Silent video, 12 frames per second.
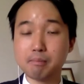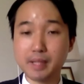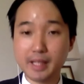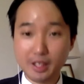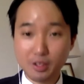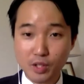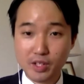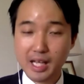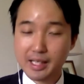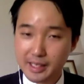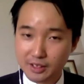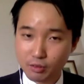begin with,
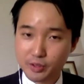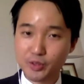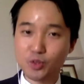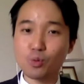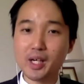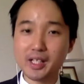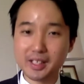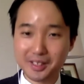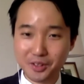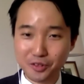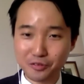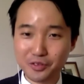at least not in the way
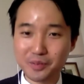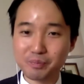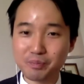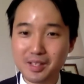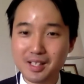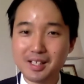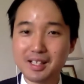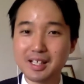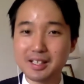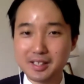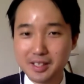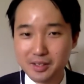it's often
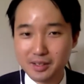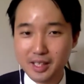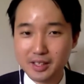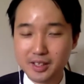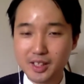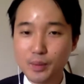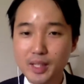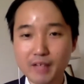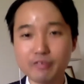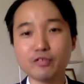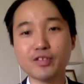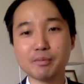articulated. So we
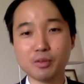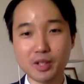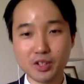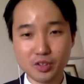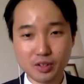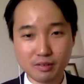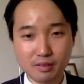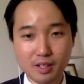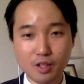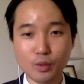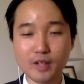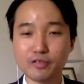have to flip the question,
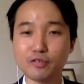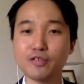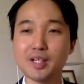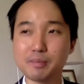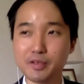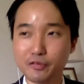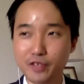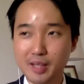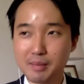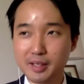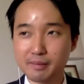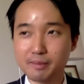we have to flip the
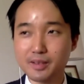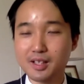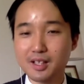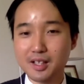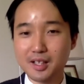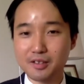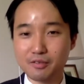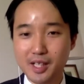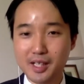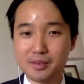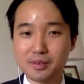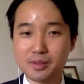framing
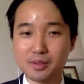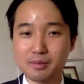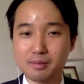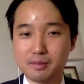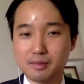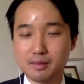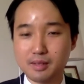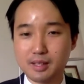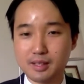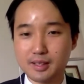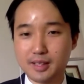around. And